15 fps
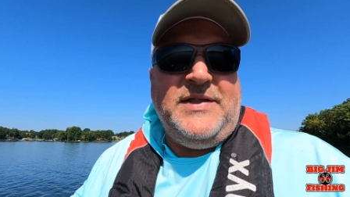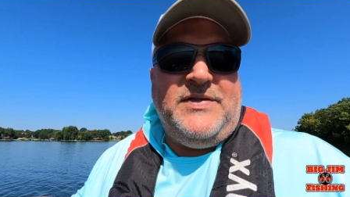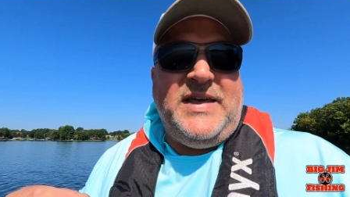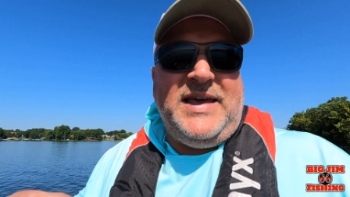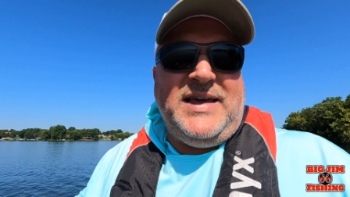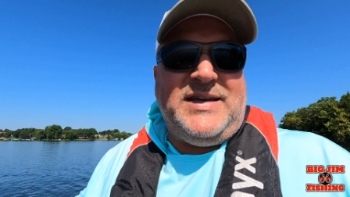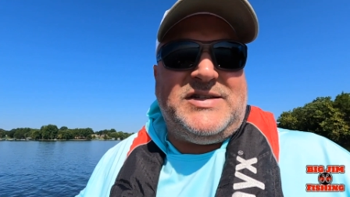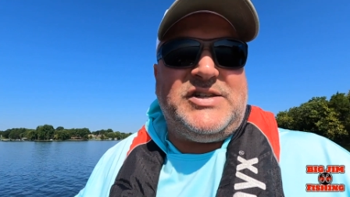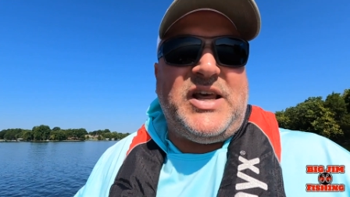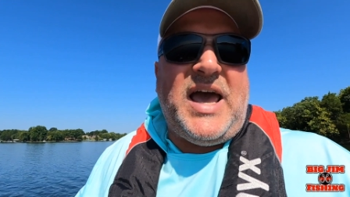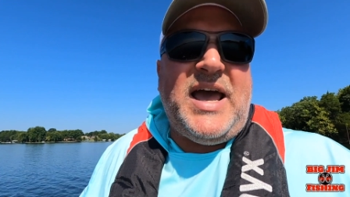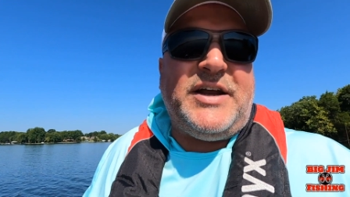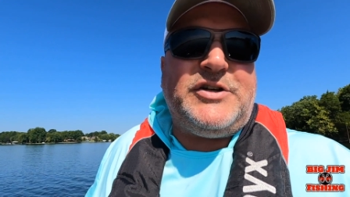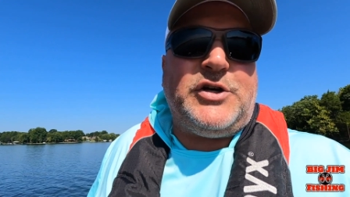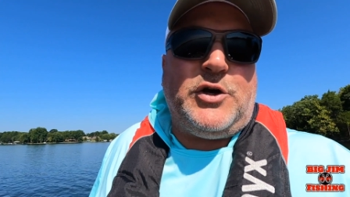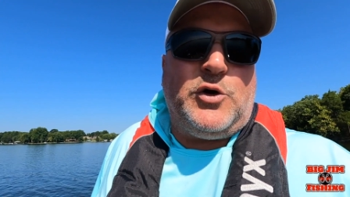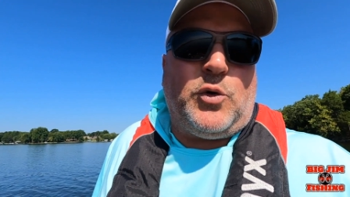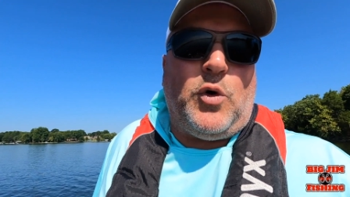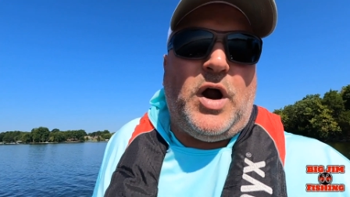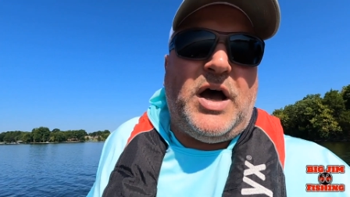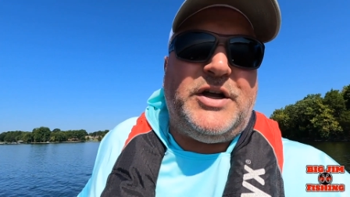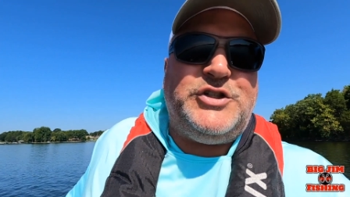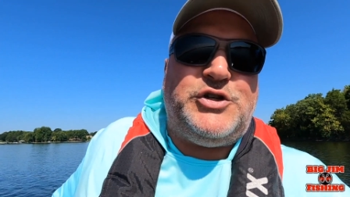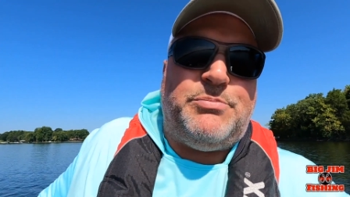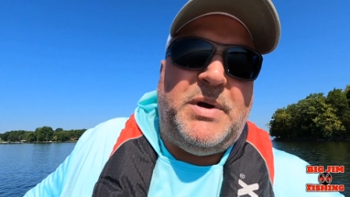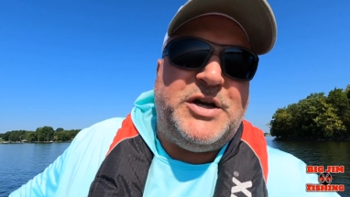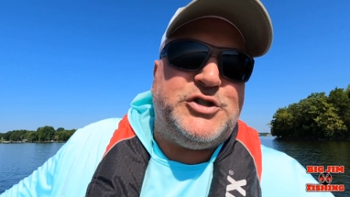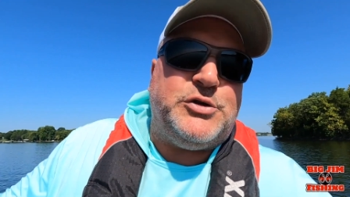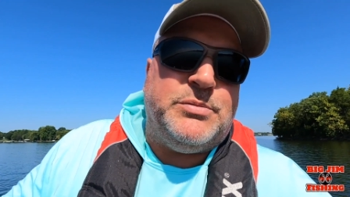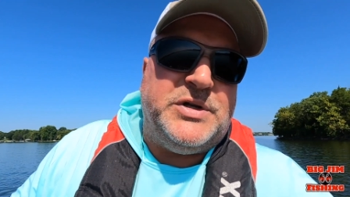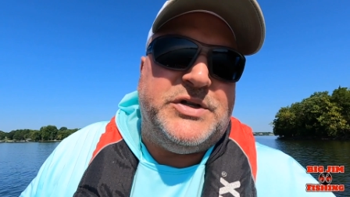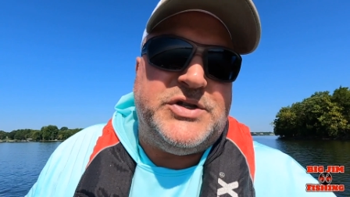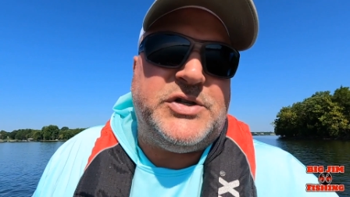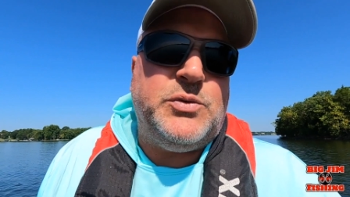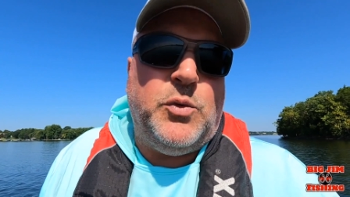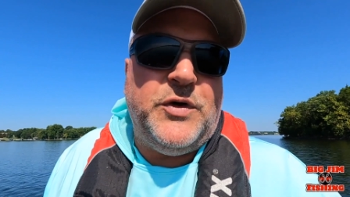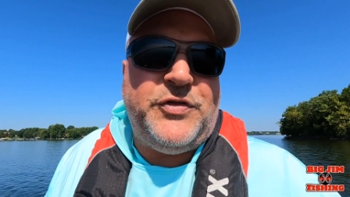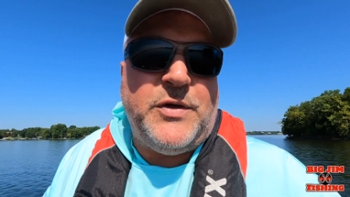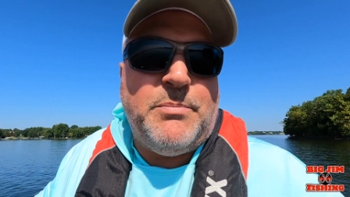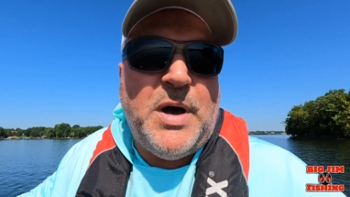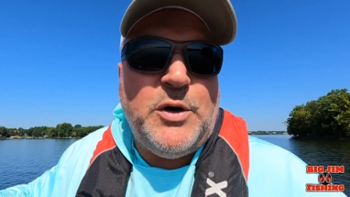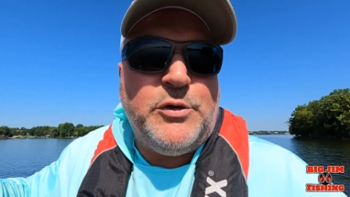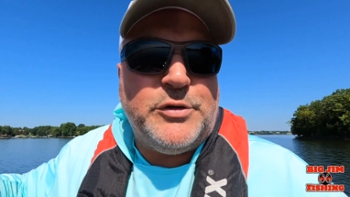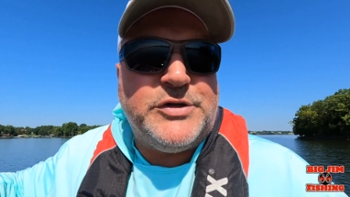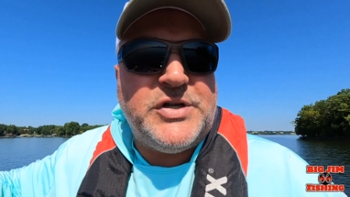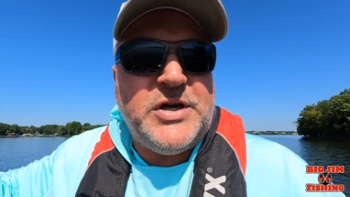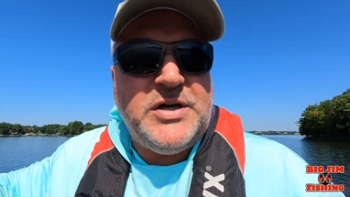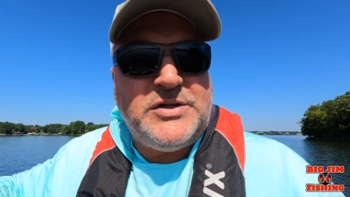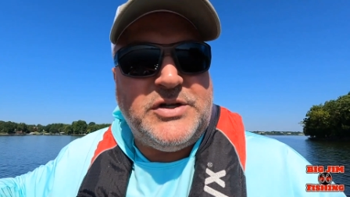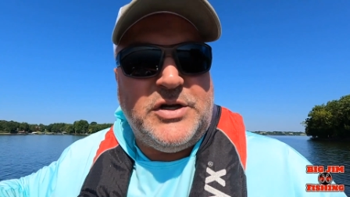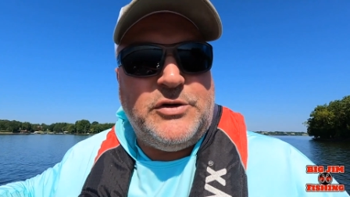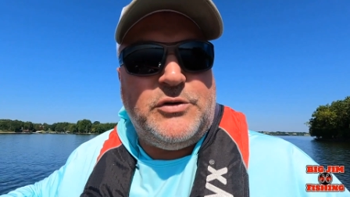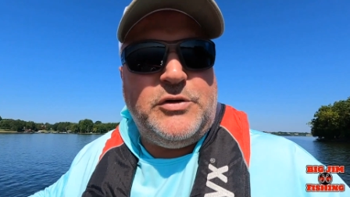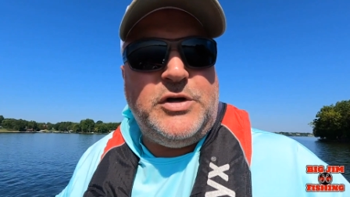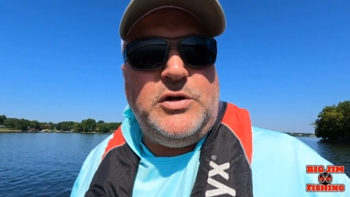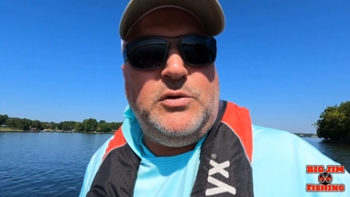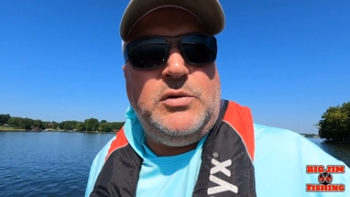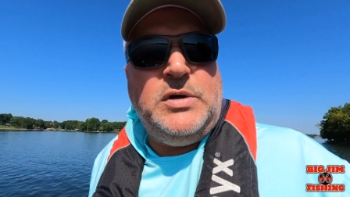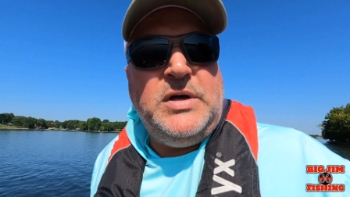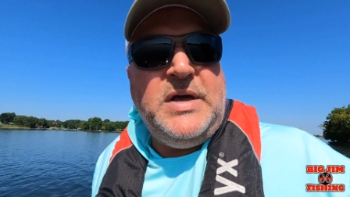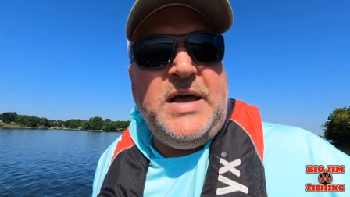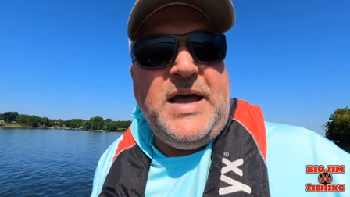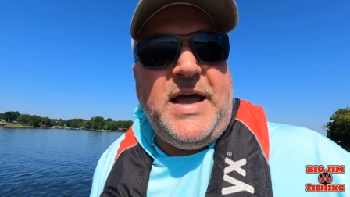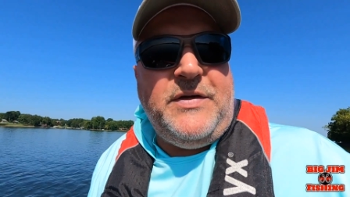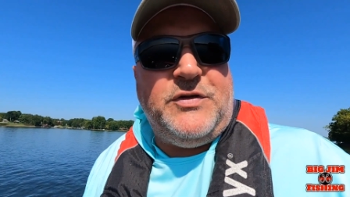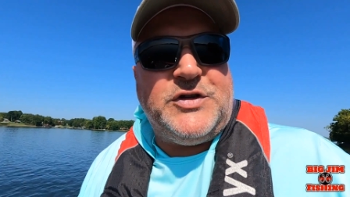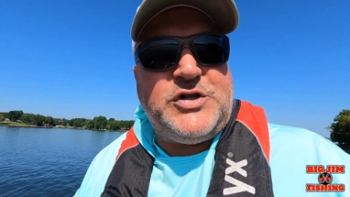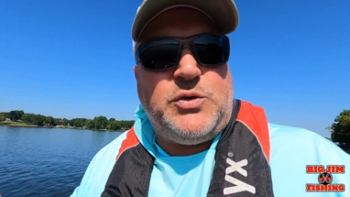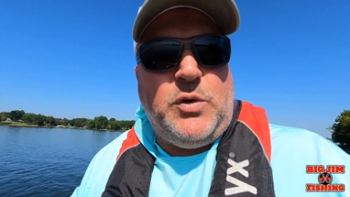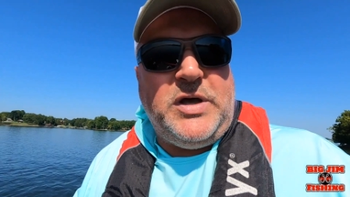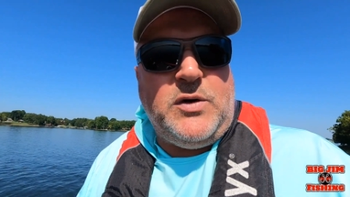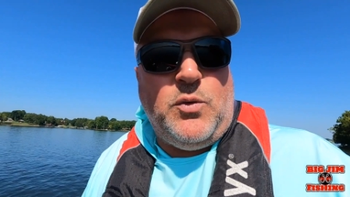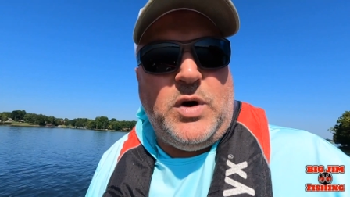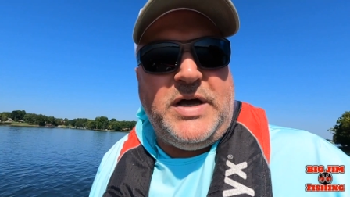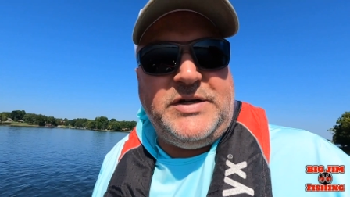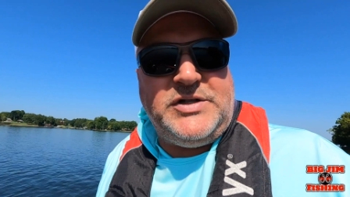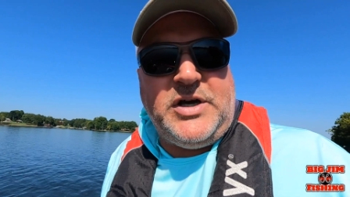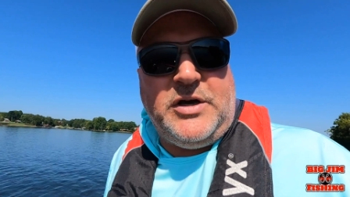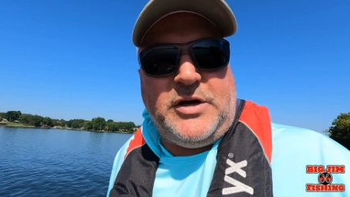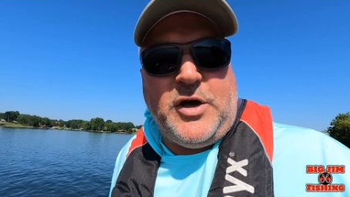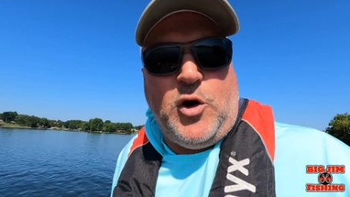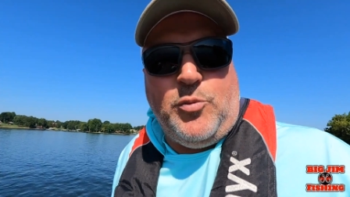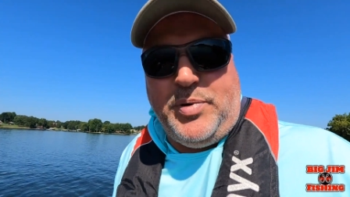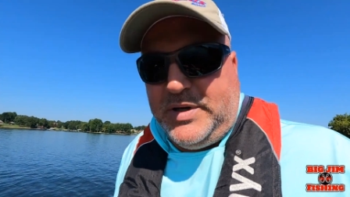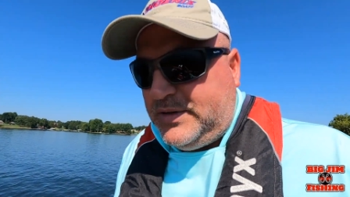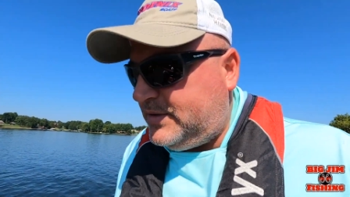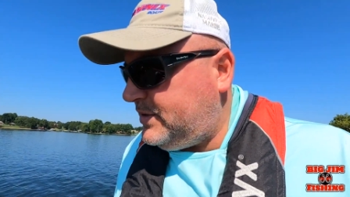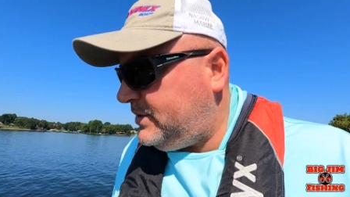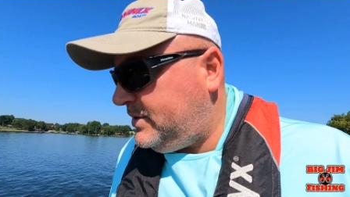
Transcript: the exact garage measurements with the motor tucked under you and the swing away tongue open.